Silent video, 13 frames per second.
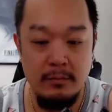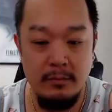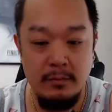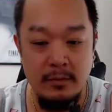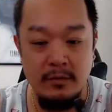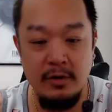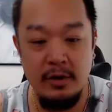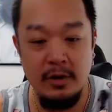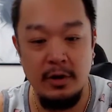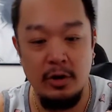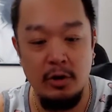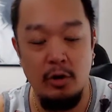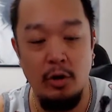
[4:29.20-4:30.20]
He's got a
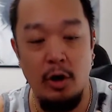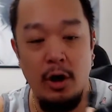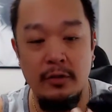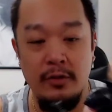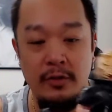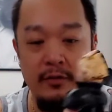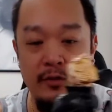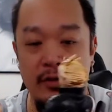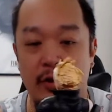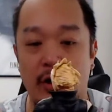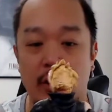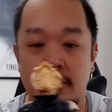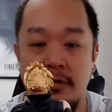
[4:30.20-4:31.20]
cloth, his
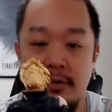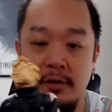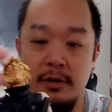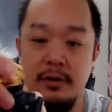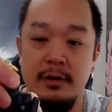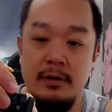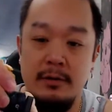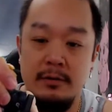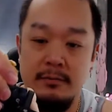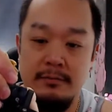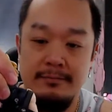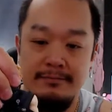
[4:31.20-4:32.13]
cloth, I